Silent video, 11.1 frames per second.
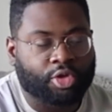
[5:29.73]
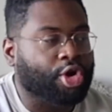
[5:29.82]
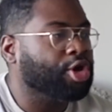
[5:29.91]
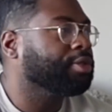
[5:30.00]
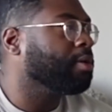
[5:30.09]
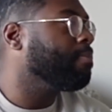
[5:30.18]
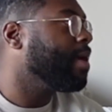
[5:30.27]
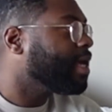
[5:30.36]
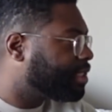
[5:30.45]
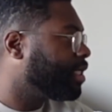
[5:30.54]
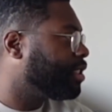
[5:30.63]
You heard the
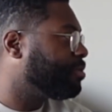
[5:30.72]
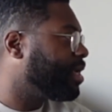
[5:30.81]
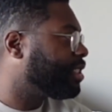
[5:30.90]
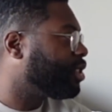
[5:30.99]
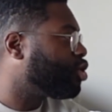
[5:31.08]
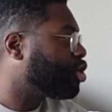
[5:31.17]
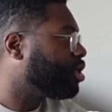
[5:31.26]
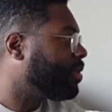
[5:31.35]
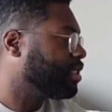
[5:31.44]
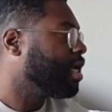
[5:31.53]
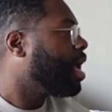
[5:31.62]
message. Mason, you heard the message.